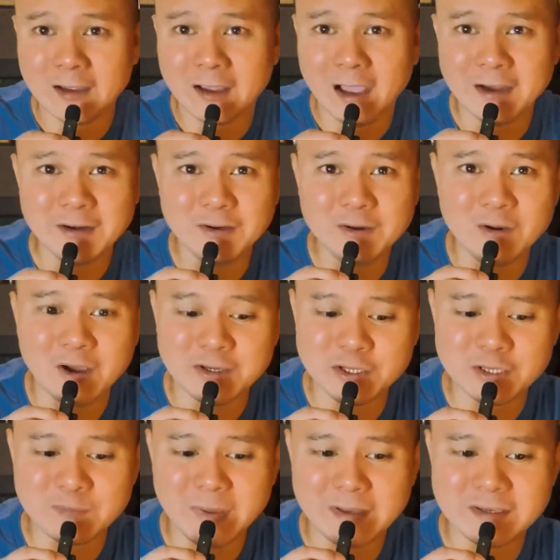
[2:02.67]
I don't know, I
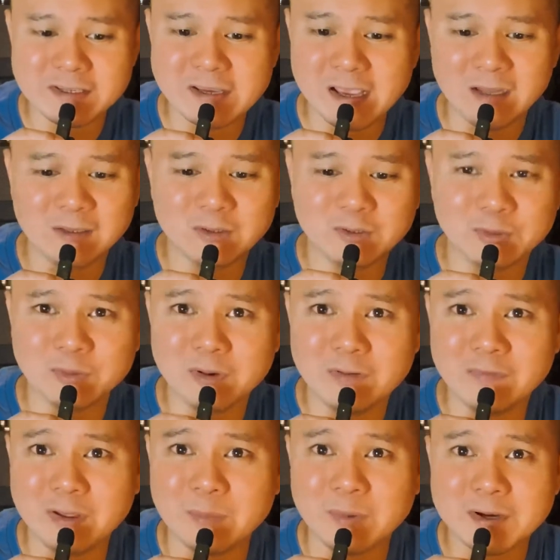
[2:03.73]
just might sell 2 of
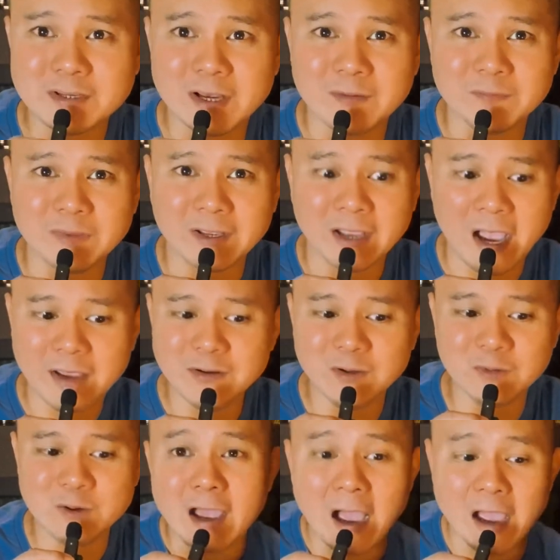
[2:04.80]
them or something. I
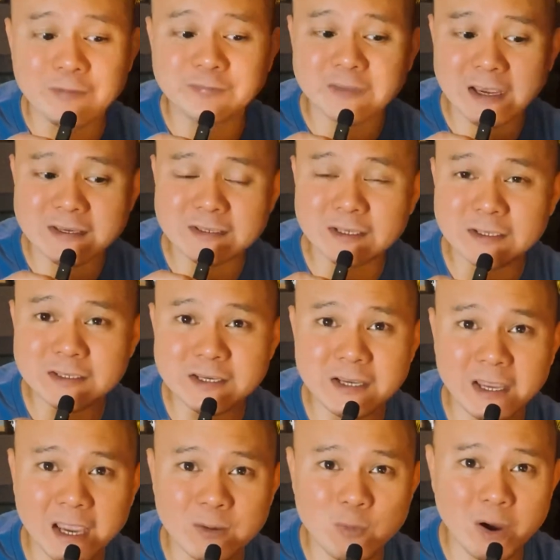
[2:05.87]
don't know. I've tested
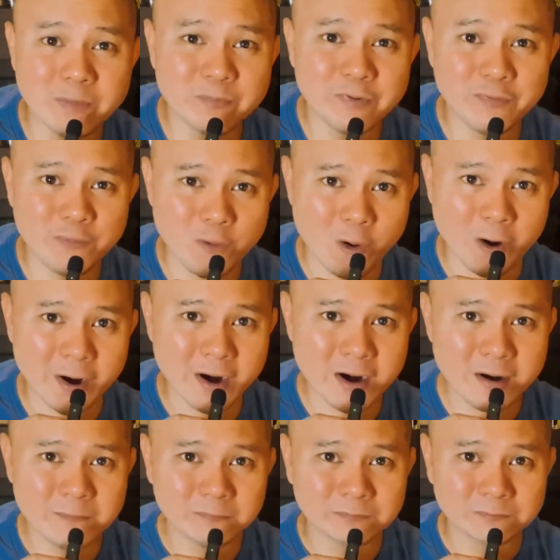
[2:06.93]
CK1
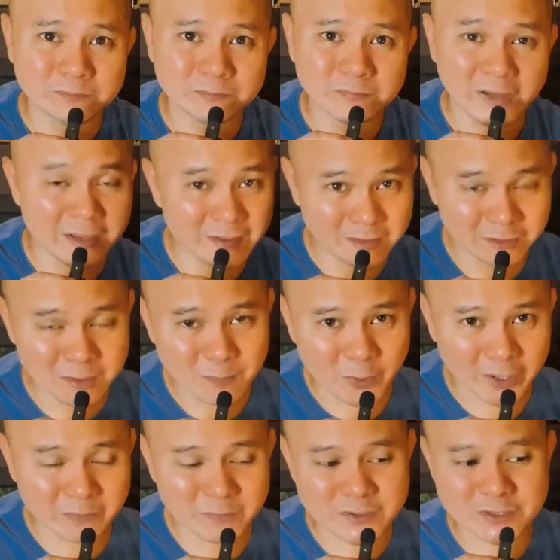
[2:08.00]
before in the
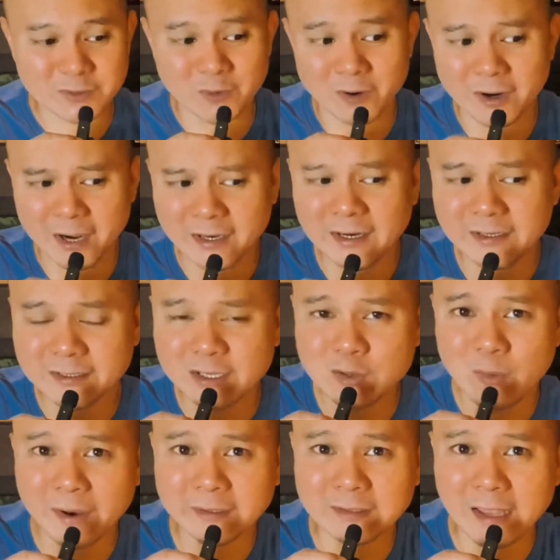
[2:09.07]
department store and I did
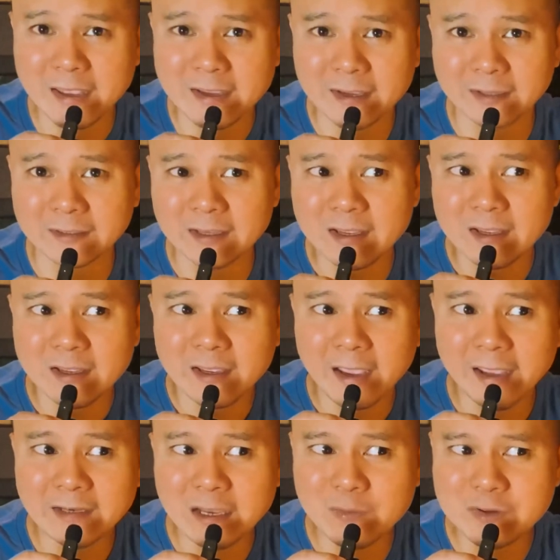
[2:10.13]
quite like it.
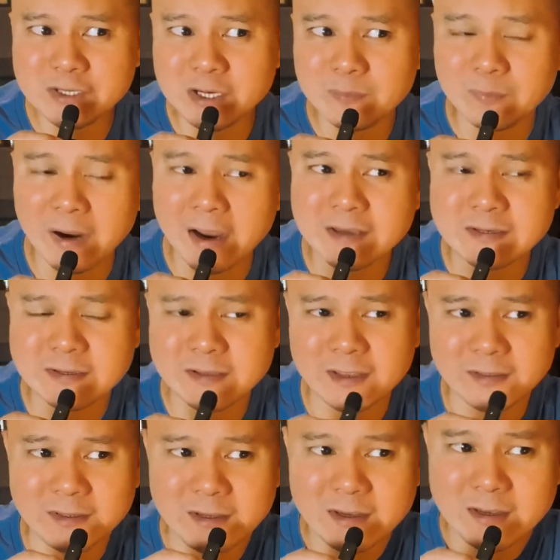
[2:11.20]
And I was surprised that
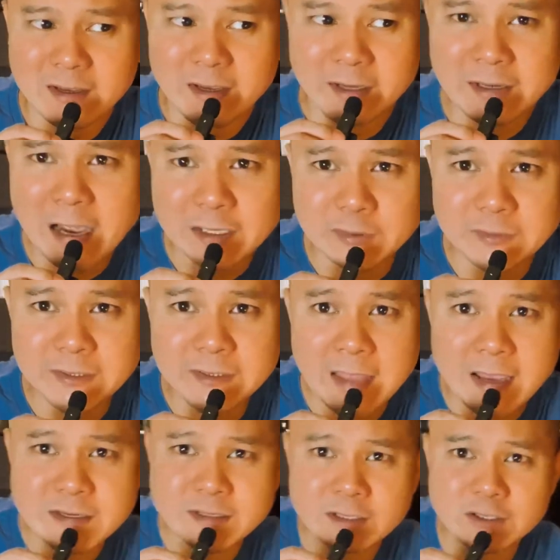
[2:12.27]
it actually
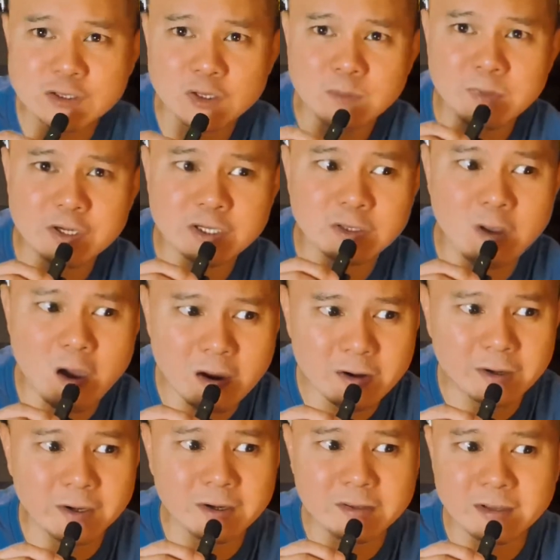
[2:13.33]
lasted so much
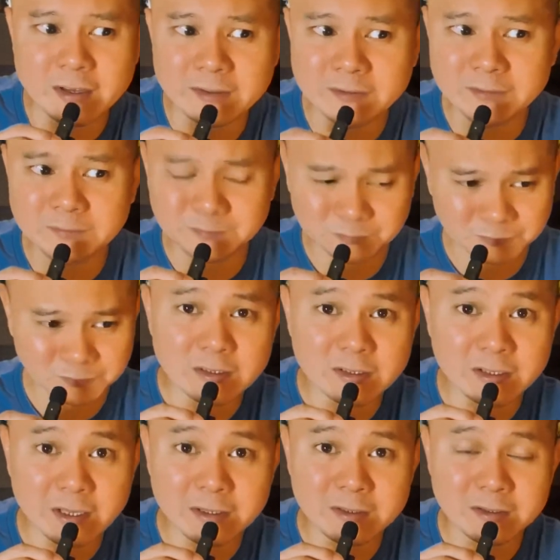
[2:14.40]
longer than
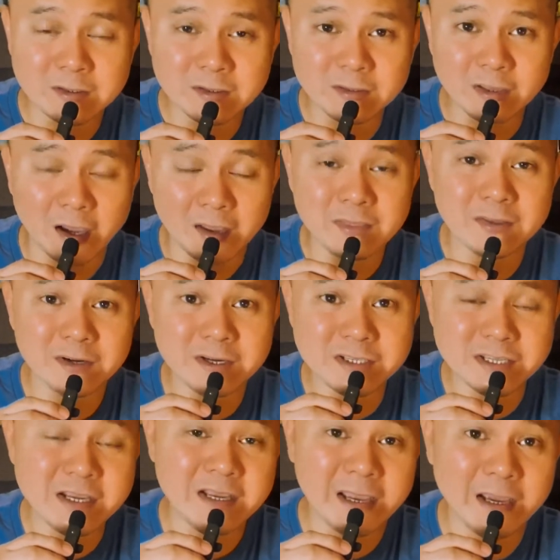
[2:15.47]
the other
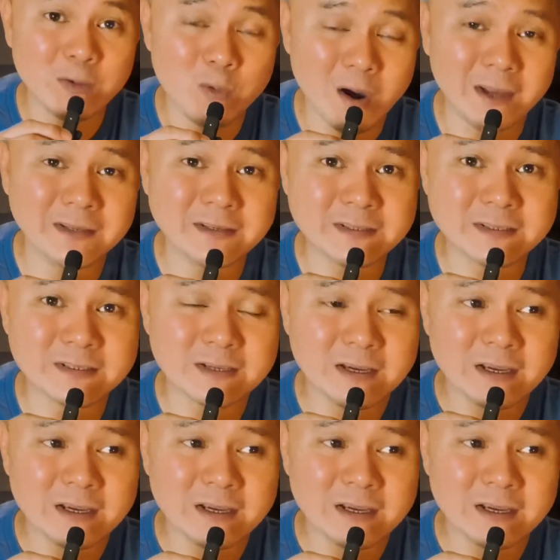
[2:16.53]
CK1s.